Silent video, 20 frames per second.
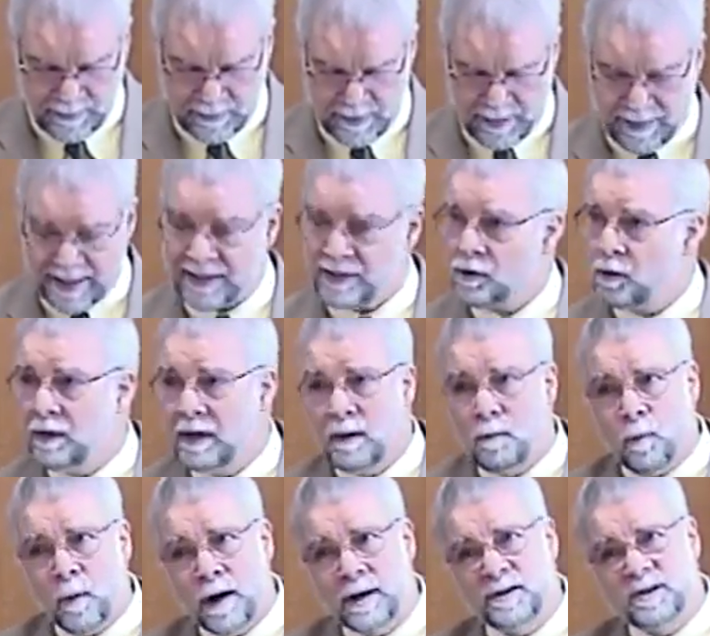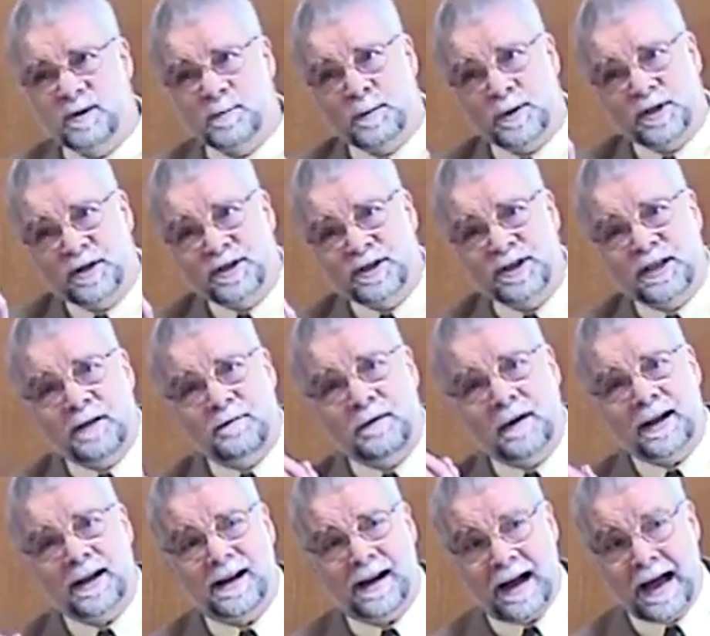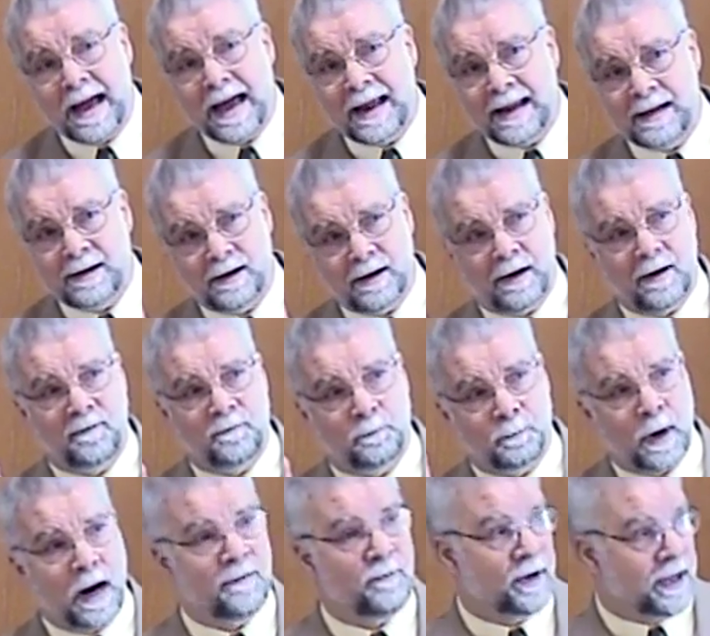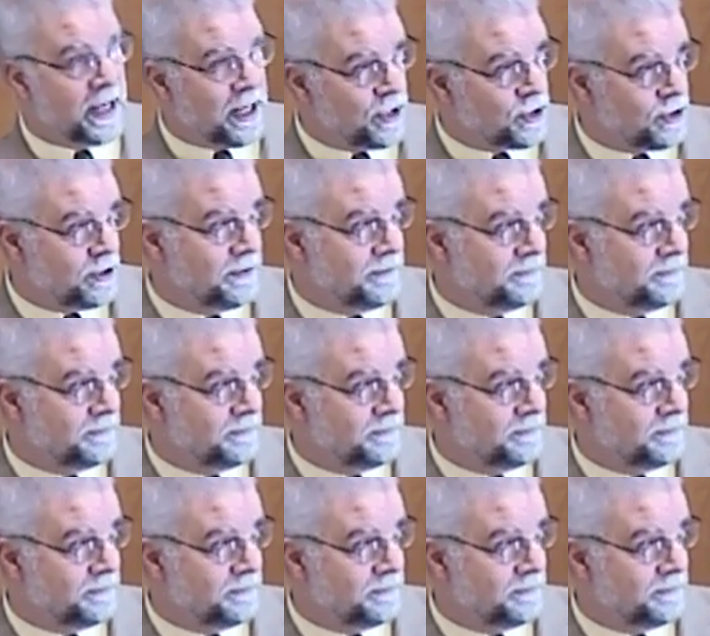That's only one specific kind of provocation.